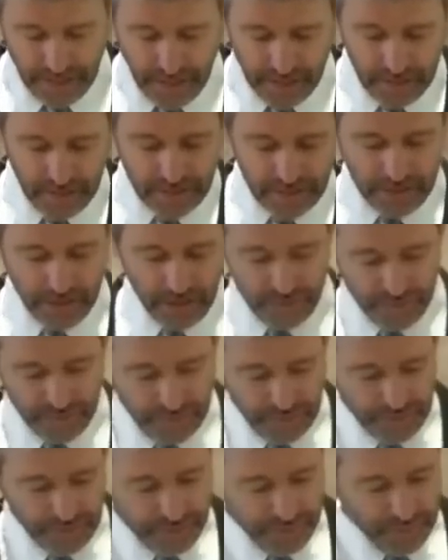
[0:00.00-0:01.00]
Now let's go to
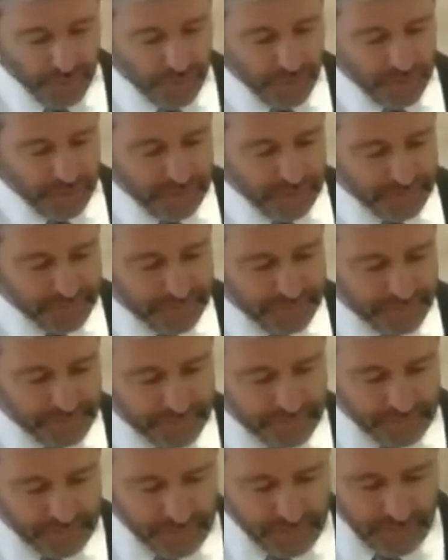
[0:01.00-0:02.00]
verse four.
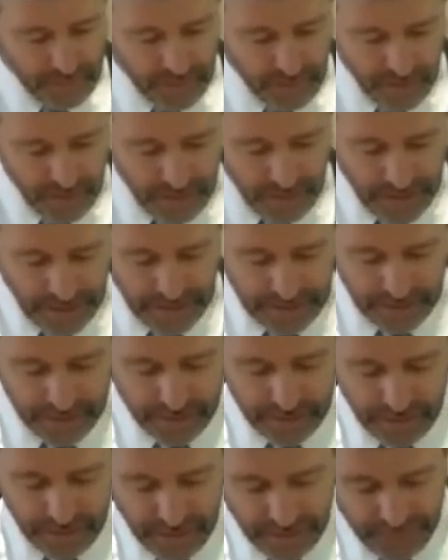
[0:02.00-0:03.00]
He says,